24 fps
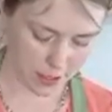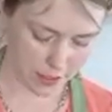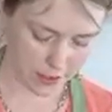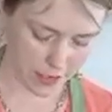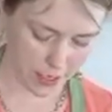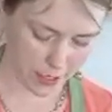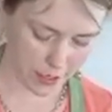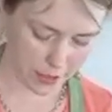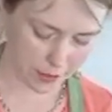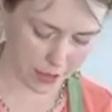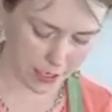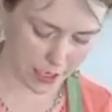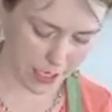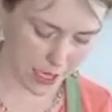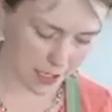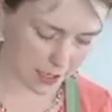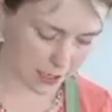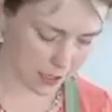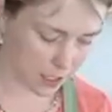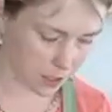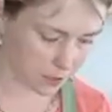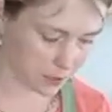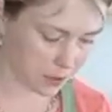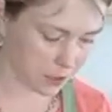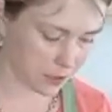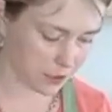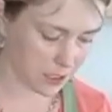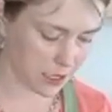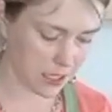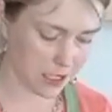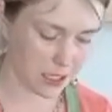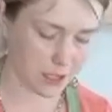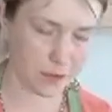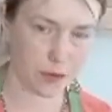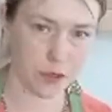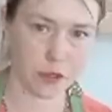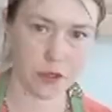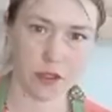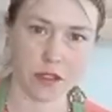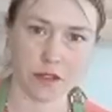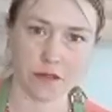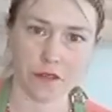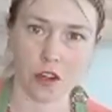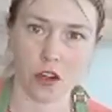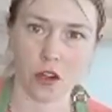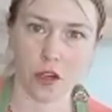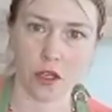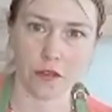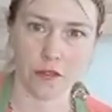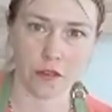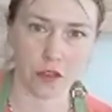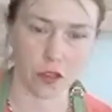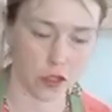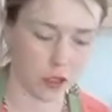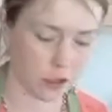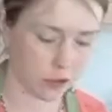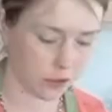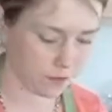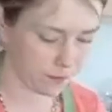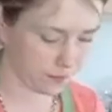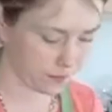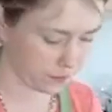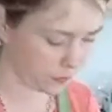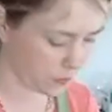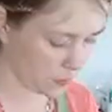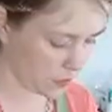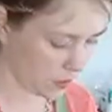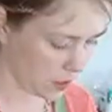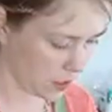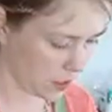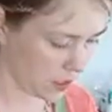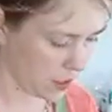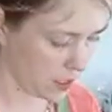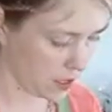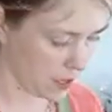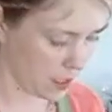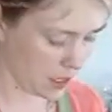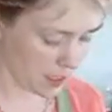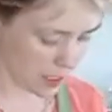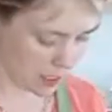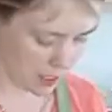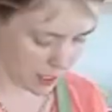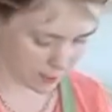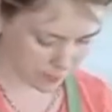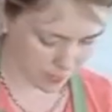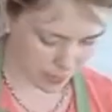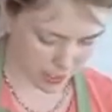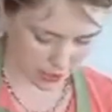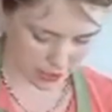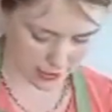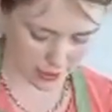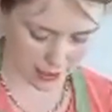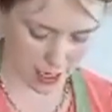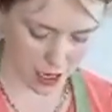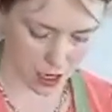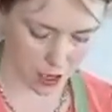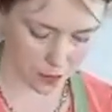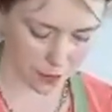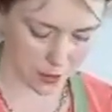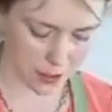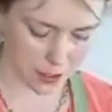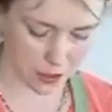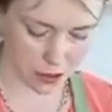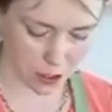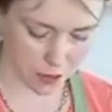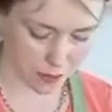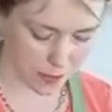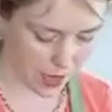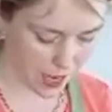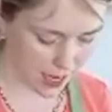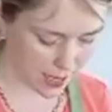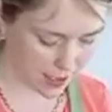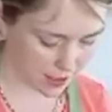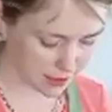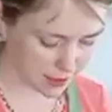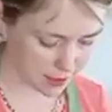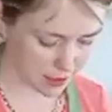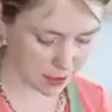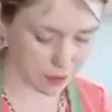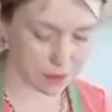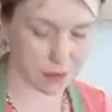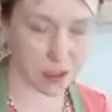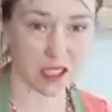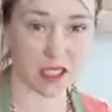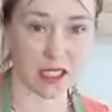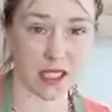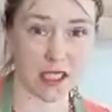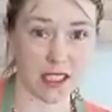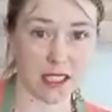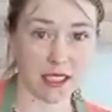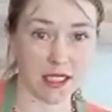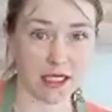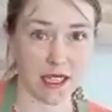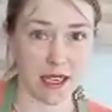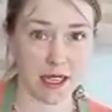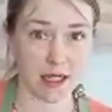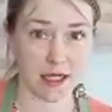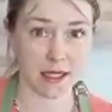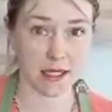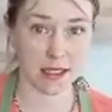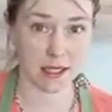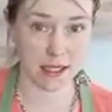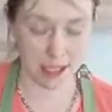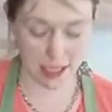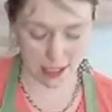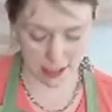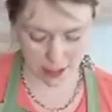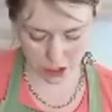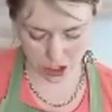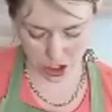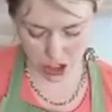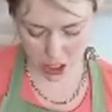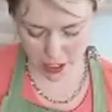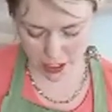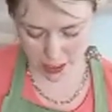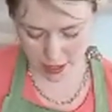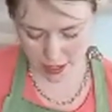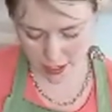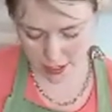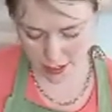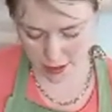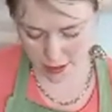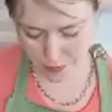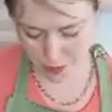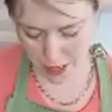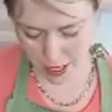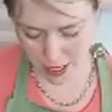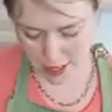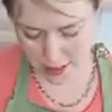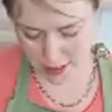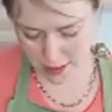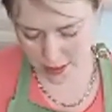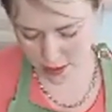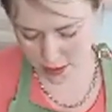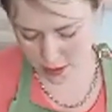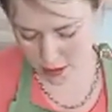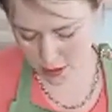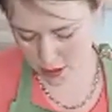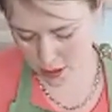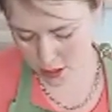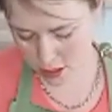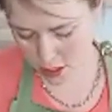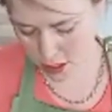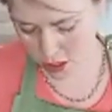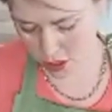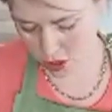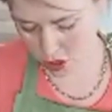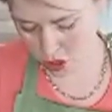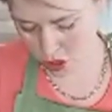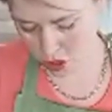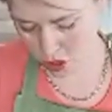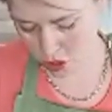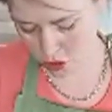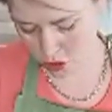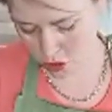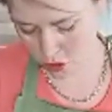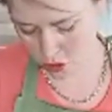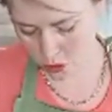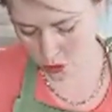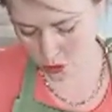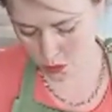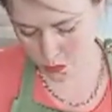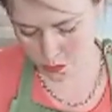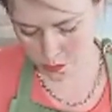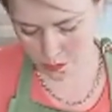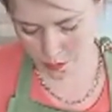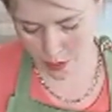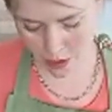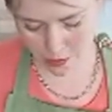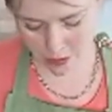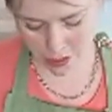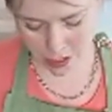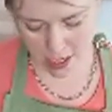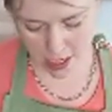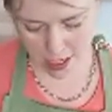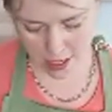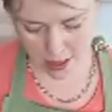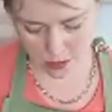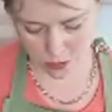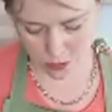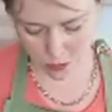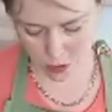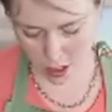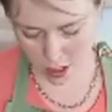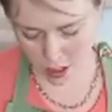And then I'm going to add a couple of teaspoons of olive oil and mix that up into a paste, and I'm just going to stick the chicken in the paste to marinate